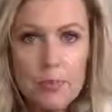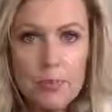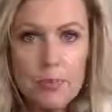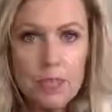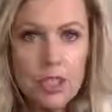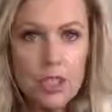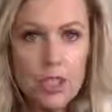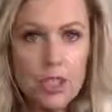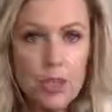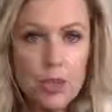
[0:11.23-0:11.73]

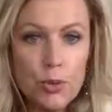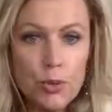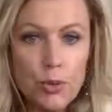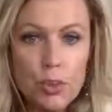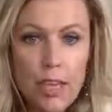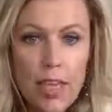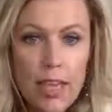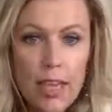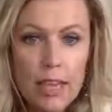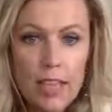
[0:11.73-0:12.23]
you
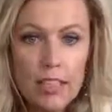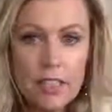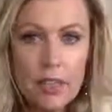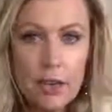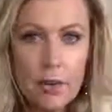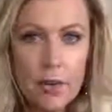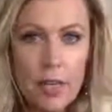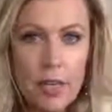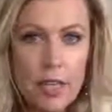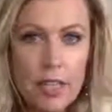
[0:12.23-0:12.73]
can
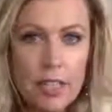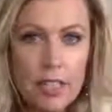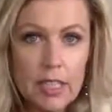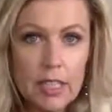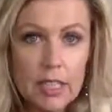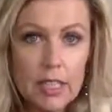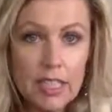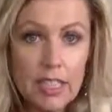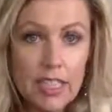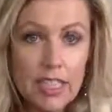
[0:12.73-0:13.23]
go ahead and
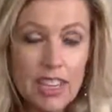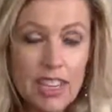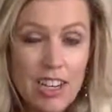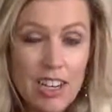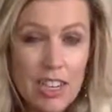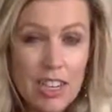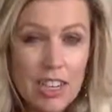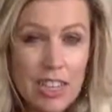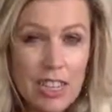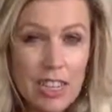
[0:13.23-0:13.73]
click
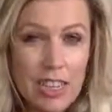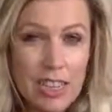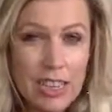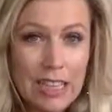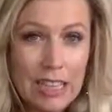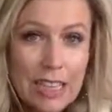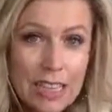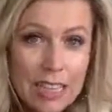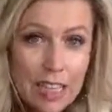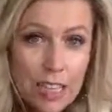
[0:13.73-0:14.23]
on the
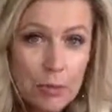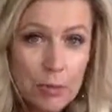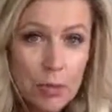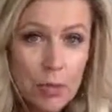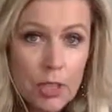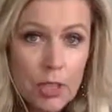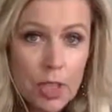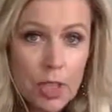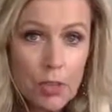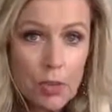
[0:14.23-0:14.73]
link
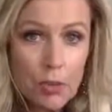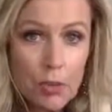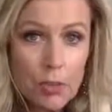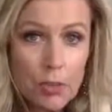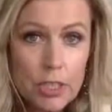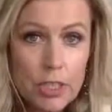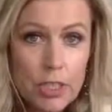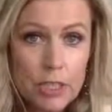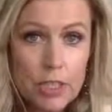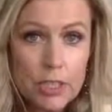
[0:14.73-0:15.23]
below,
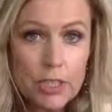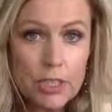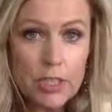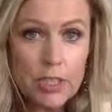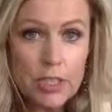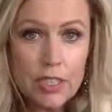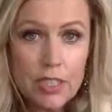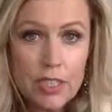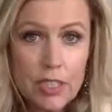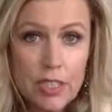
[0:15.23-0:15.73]
which
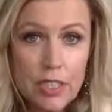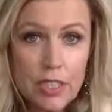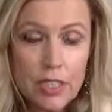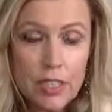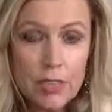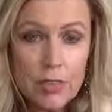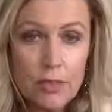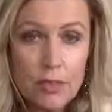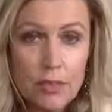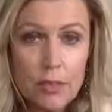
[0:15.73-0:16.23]
is
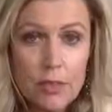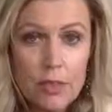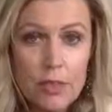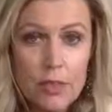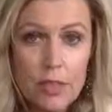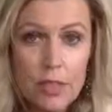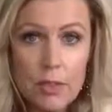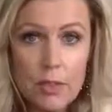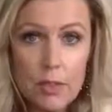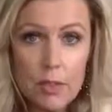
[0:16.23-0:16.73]

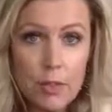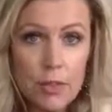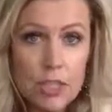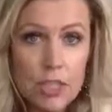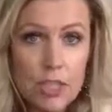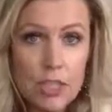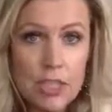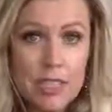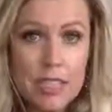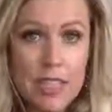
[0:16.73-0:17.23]

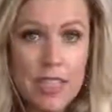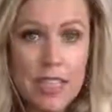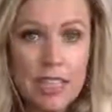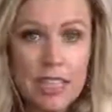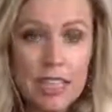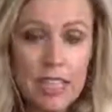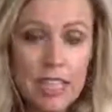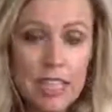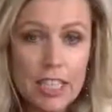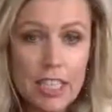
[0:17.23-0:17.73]
a
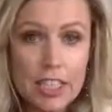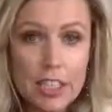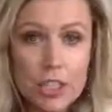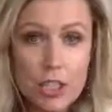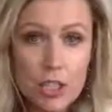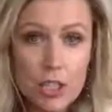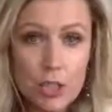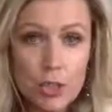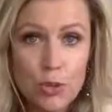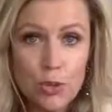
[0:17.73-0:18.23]
link
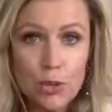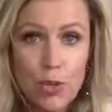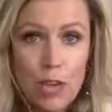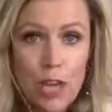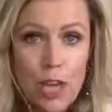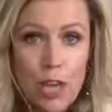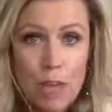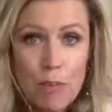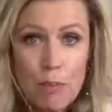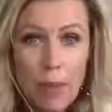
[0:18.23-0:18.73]
to
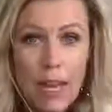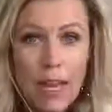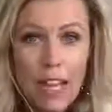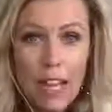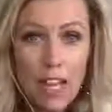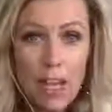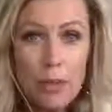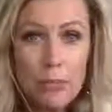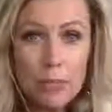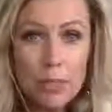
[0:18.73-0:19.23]
my
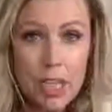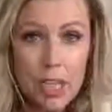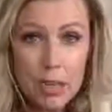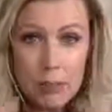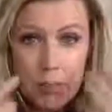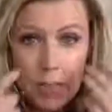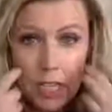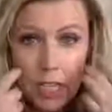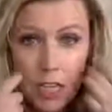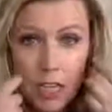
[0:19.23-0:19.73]

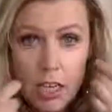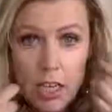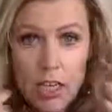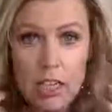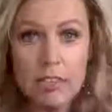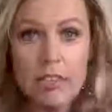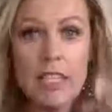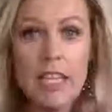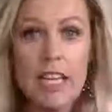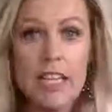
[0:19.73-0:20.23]
upcoming
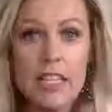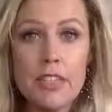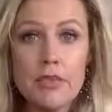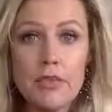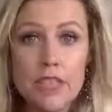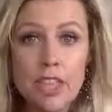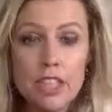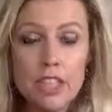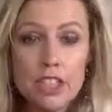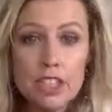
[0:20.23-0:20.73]
online
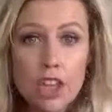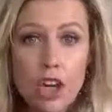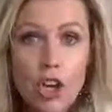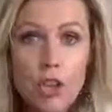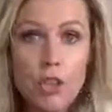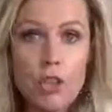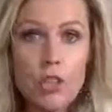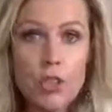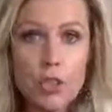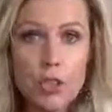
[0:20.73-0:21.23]
event
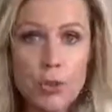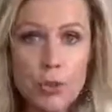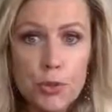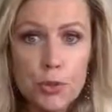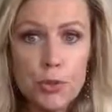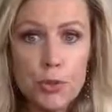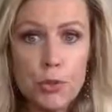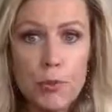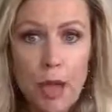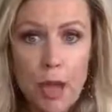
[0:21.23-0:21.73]
called The
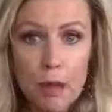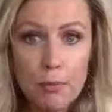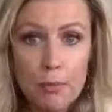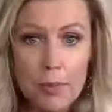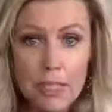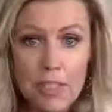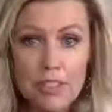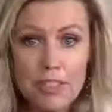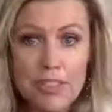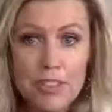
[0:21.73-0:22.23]
Truth About
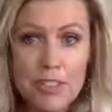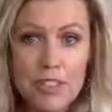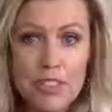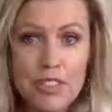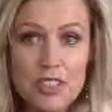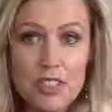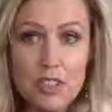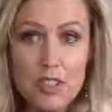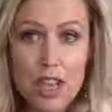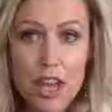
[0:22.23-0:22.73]
Men. So
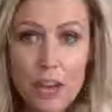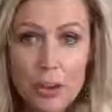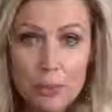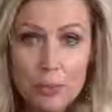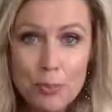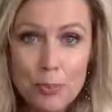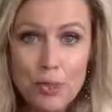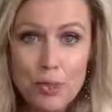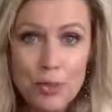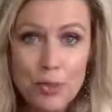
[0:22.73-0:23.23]
this will
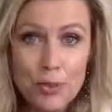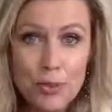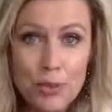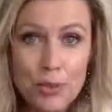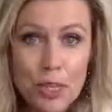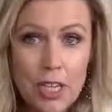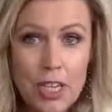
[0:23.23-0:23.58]
help you